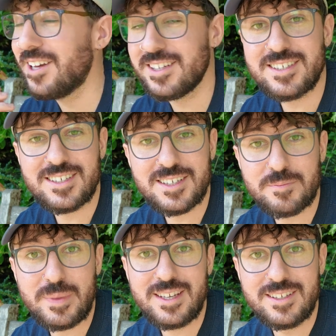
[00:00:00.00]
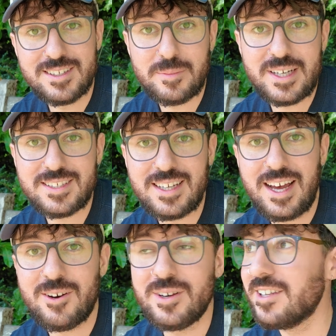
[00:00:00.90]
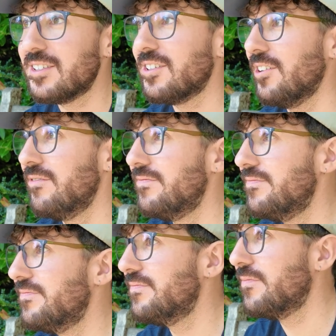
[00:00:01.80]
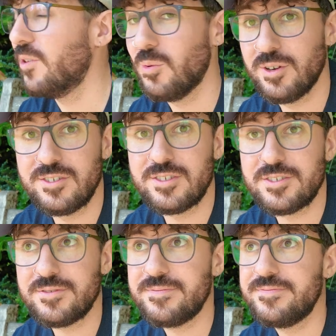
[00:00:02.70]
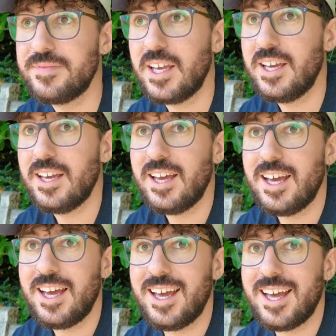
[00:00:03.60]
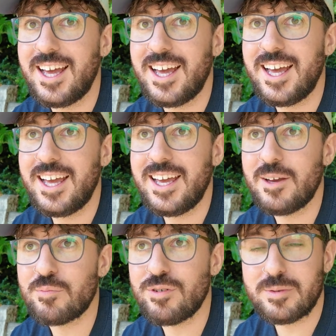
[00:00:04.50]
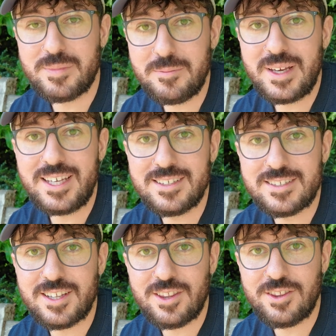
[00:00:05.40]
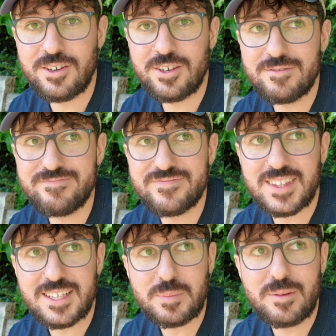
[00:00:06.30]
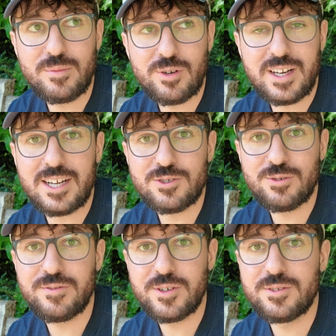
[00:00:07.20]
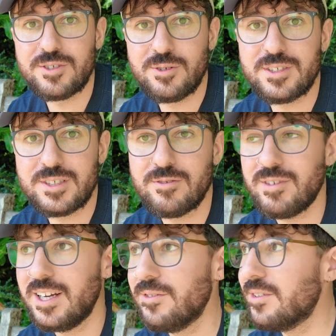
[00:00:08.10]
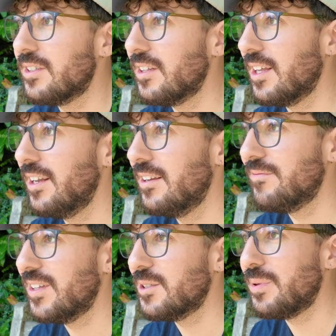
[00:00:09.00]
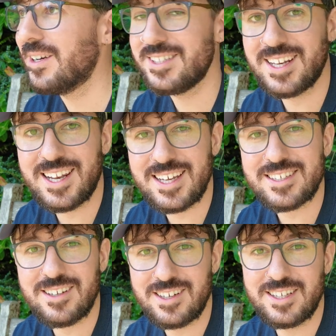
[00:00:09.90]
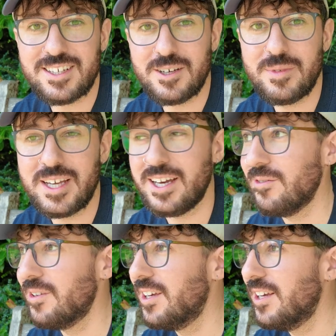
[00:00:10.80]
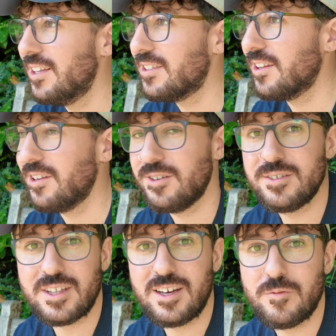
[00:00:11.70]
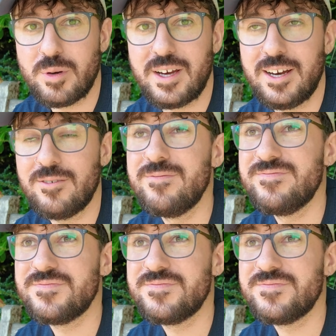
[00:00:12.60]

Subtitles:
nice as it's been to be set out in the sun for once, it probably means that there's been more natural food sources around, so then these birds are less likely to come down to the nuts that I've put out.